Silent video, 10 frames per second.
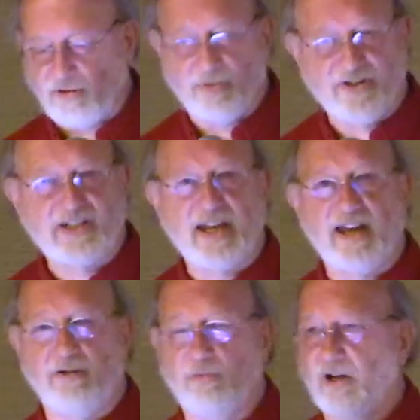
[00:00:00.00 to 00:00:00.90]

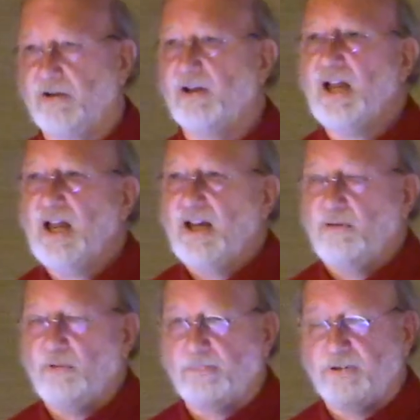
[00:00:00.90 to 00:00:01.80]
scale, where
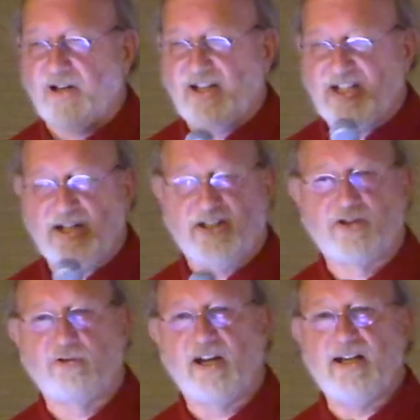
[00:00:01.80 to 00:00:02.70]
we're putting such
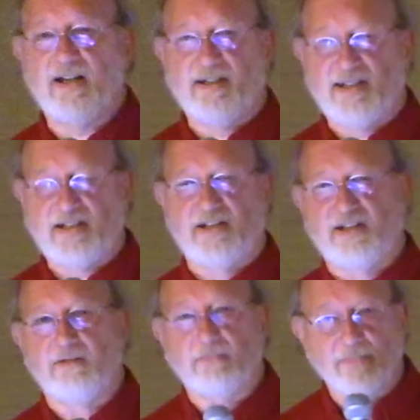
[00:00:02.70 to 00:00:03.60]
strain on the
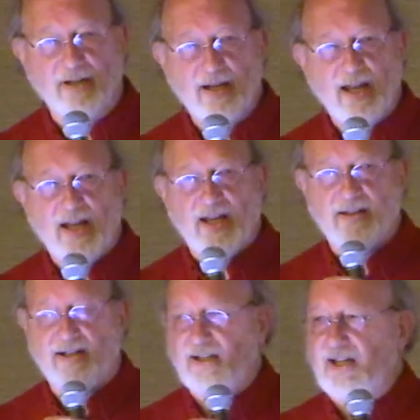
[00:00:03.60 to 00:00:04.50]
system
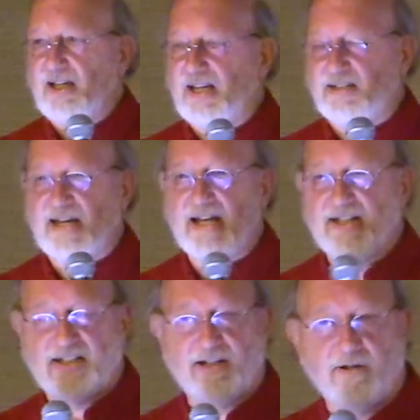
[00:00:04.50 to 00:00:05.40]
that it
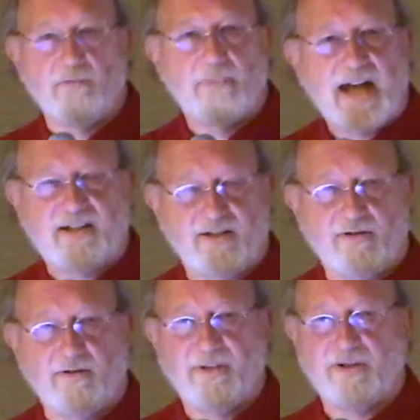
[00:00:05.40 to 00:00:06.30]
tends to go back to
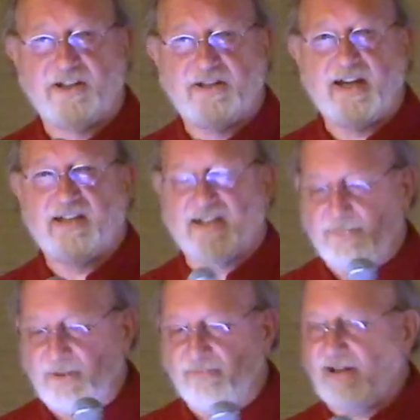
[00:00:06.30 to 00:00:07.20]
homeostasis,
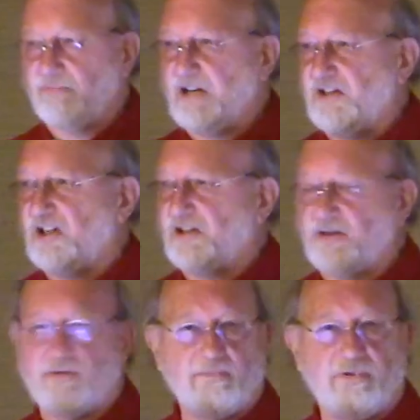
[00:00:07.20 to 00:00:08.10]
but we reach a
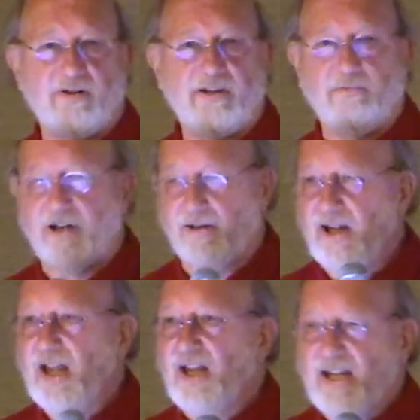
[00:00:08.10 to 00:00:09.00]
certain point where
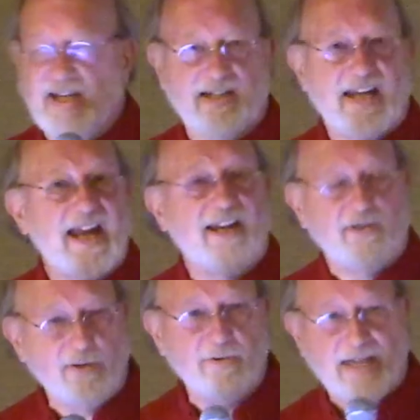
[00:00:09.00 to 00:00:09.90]
it can't
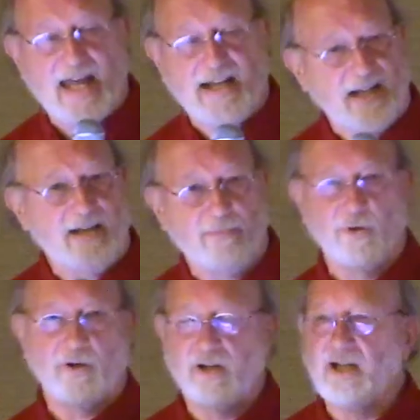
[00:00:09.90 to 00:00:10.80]
do that
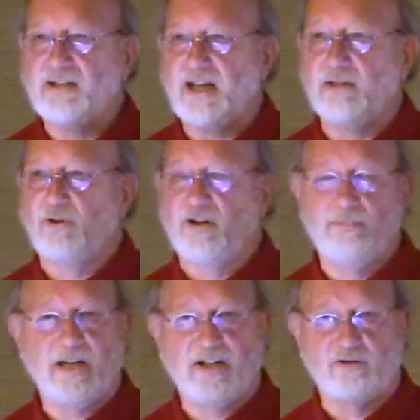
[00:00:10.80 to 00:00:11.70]
anymore. And then we're in
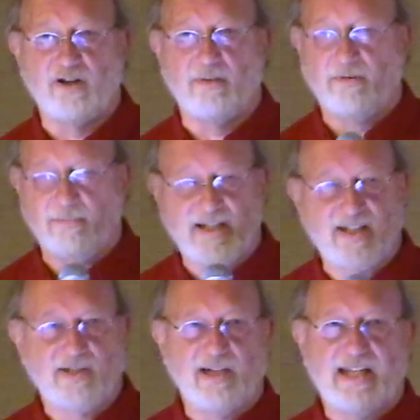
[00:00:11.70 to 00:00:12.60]
big trouble
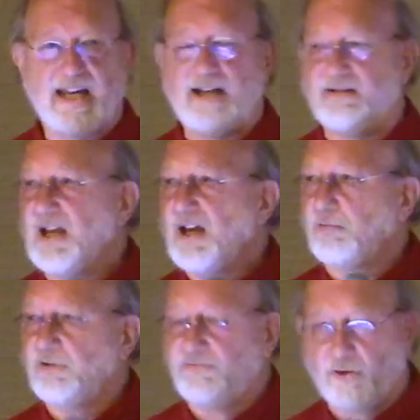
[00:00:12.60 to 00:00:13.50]
because we can't
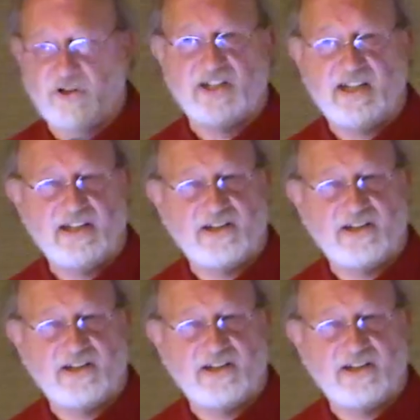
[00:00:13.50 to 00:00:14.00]
reverse these